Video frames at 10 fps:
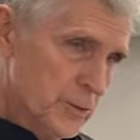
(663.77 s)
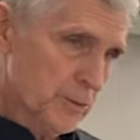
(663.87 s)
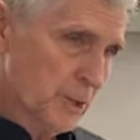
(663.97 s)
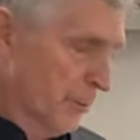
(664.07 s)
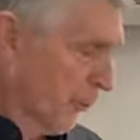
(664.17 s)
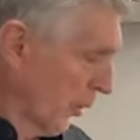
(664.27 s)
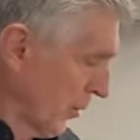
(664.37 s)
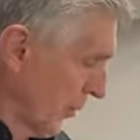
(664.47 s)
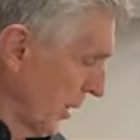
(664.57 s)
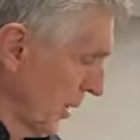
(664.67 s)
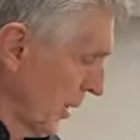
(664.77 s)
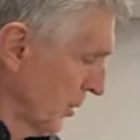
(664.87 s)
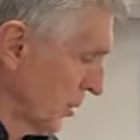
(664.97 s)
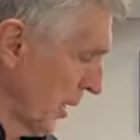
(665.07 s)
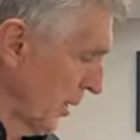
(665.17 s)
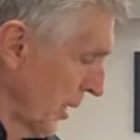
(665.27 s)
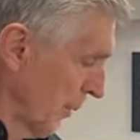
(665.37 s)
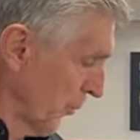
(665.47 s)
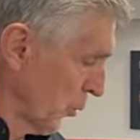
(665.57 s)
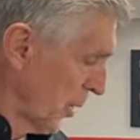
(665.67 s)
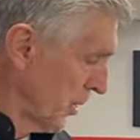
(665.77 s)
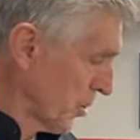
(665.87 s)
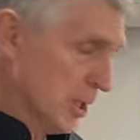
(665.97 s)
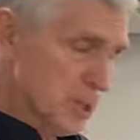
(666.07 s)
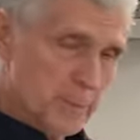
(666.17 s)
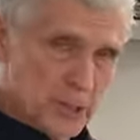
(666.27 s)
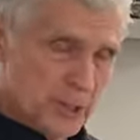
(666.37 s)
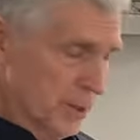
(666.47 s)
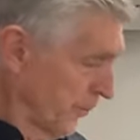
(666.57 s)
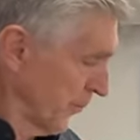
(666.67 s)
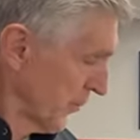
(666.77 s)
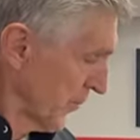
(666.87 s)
it's a really important thing to understand. M20 transmission,